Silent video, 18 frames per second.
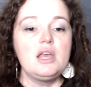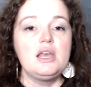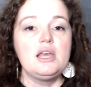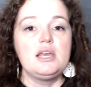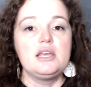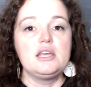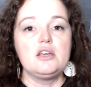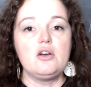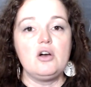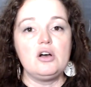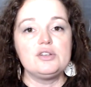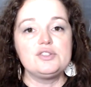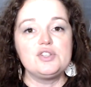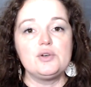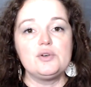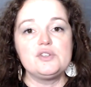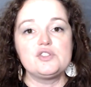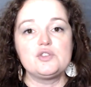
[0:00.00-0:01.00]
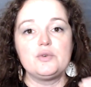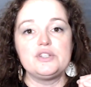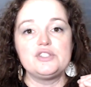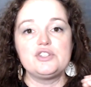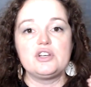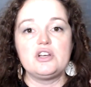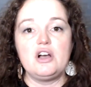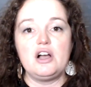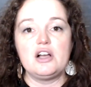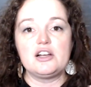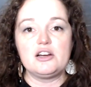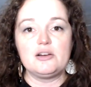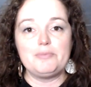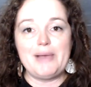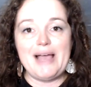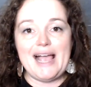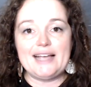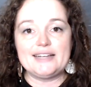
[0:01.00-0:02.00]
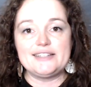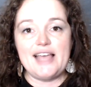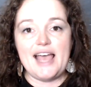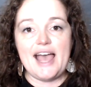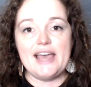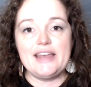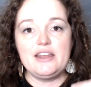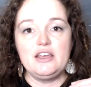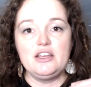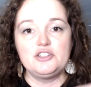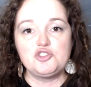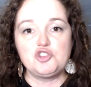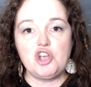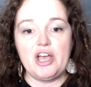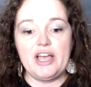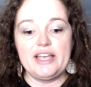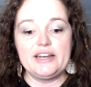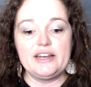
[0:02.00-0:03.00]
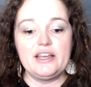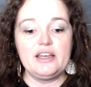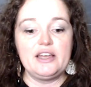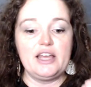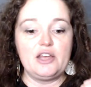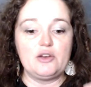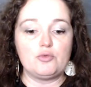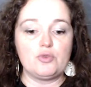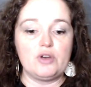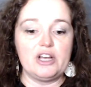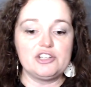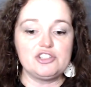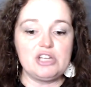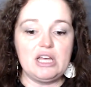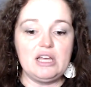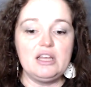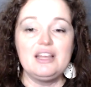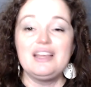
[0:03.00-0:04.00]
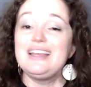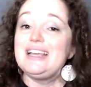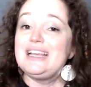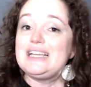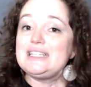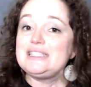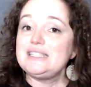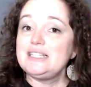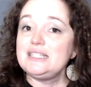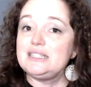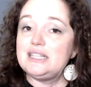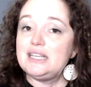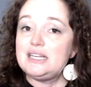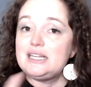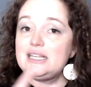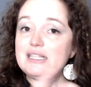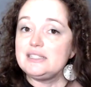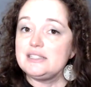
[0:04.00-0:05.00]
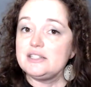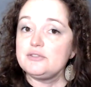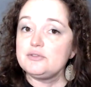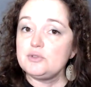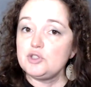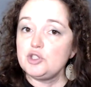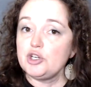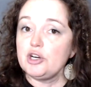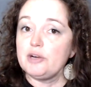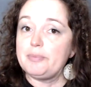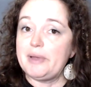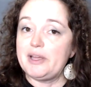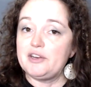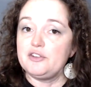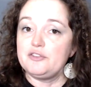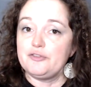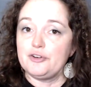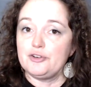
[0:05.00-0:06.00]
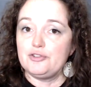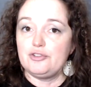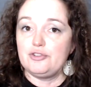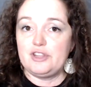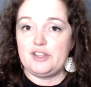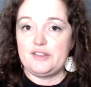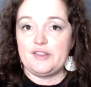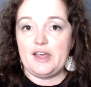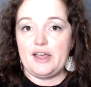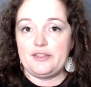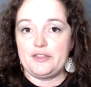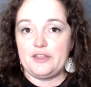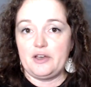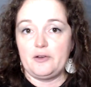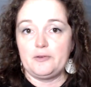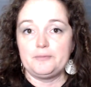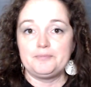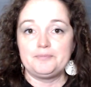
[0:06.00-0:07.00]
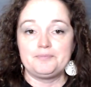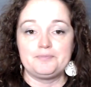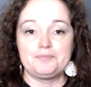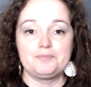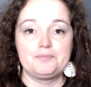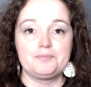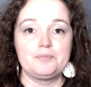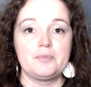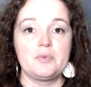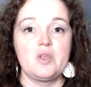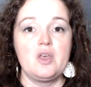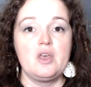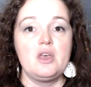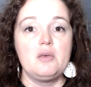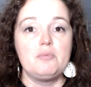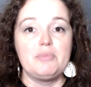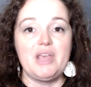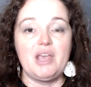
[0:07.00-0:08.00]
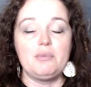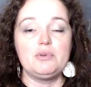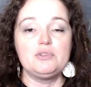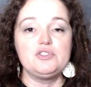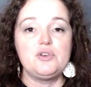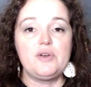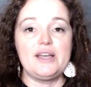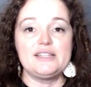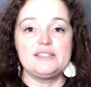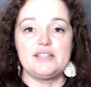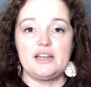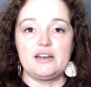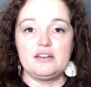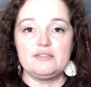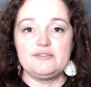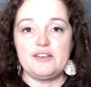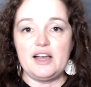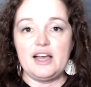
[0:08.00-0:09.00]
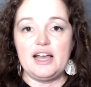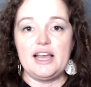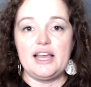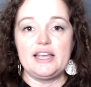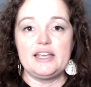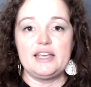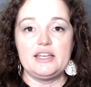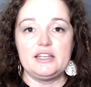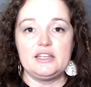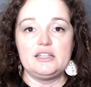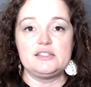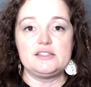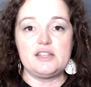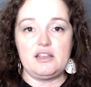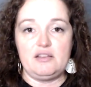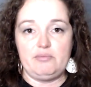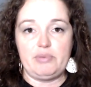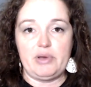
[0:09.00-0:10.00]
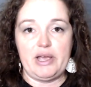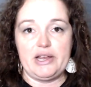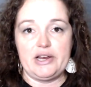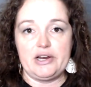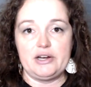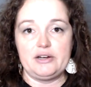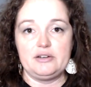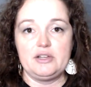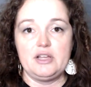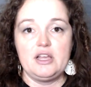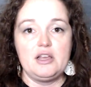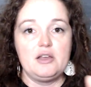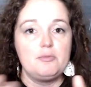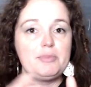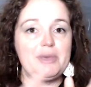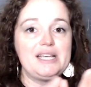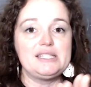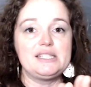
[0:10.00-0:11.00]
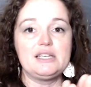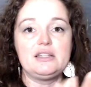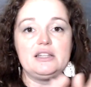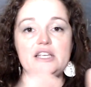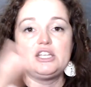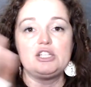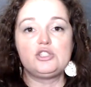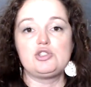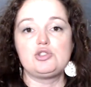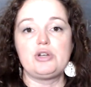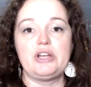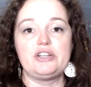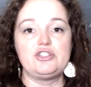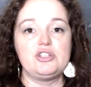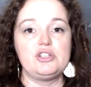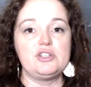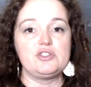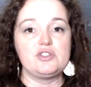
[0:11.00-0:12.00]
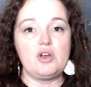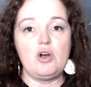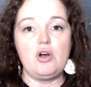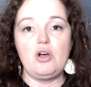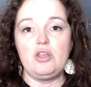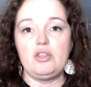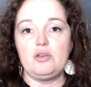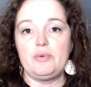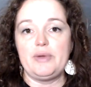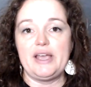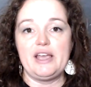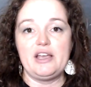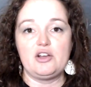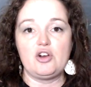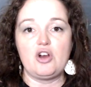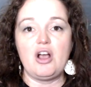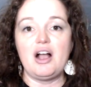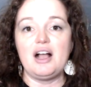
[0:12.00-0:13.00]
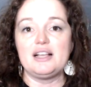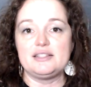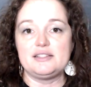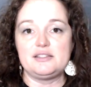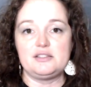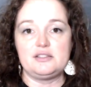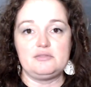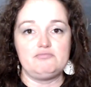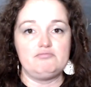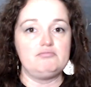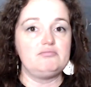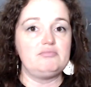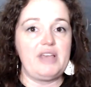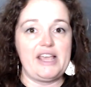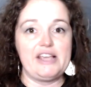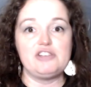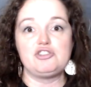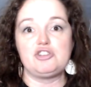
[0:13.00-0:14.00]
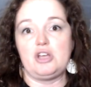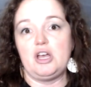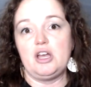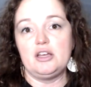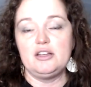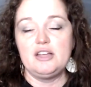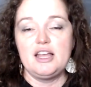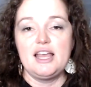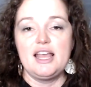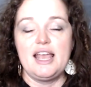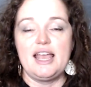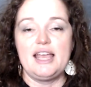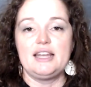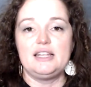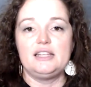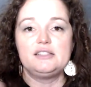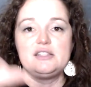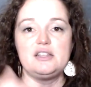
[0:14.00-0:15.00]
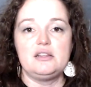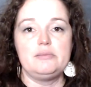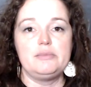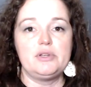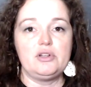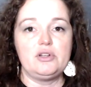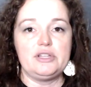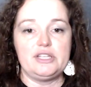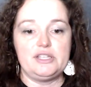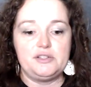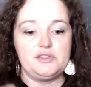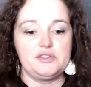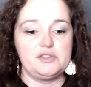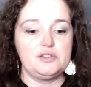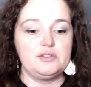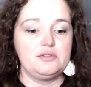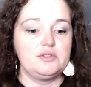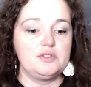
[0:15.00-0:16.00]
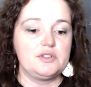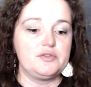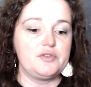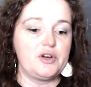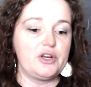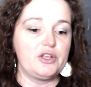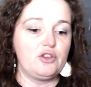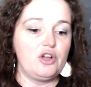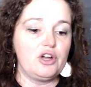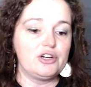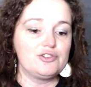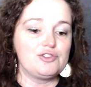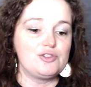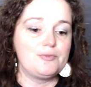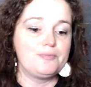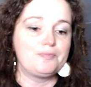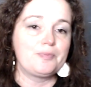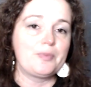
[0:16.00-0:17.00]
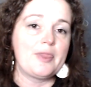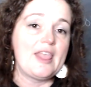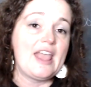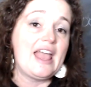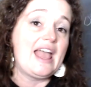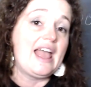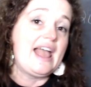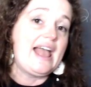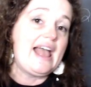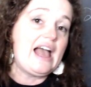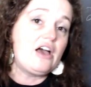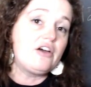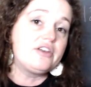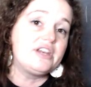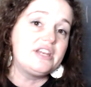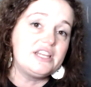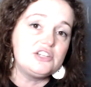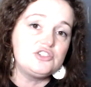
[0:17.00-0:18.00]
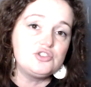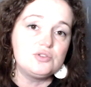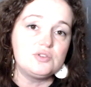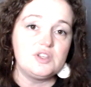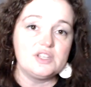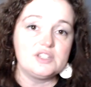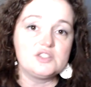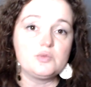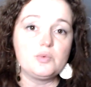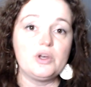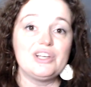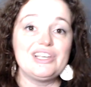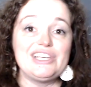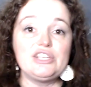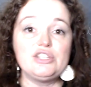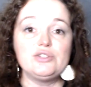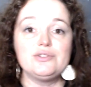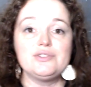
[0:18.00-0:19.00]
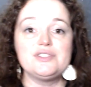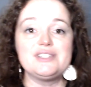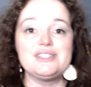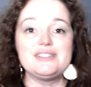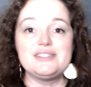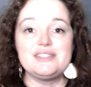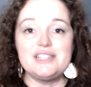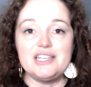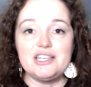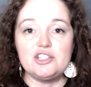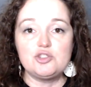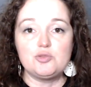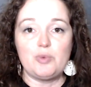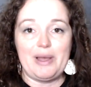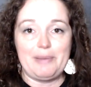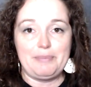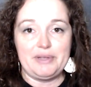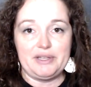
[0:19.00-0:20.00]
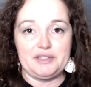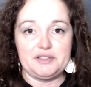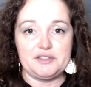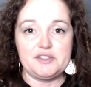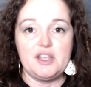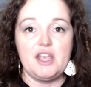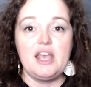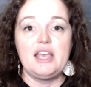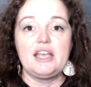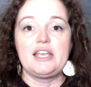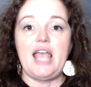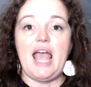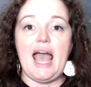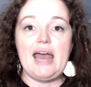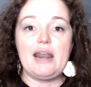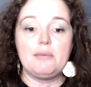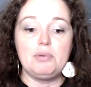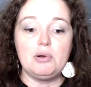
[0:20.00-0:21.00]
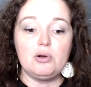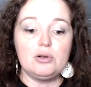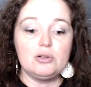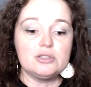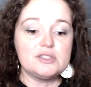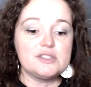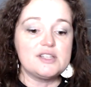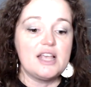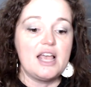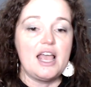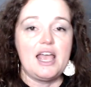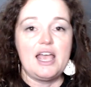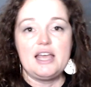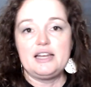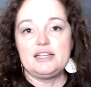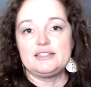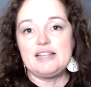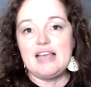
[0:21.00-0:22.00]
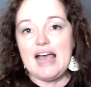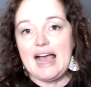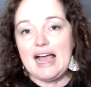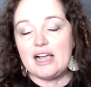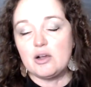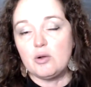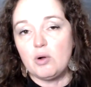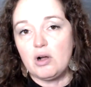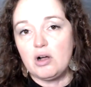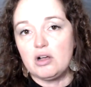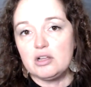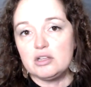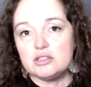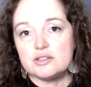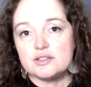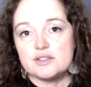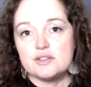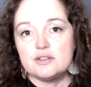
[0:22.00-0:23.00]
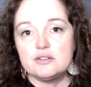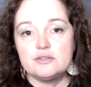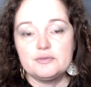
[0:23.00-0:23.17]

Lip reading: He also is going to conquer Baghdad, China, and Russia. He didn't get into Europe any further than that, though. Be able to identify his empire. Basically, it stretches all the way across Asia and into the Middle East. It's very large. How did he do this? Well, he used siege weapons, catapults, and attack walls.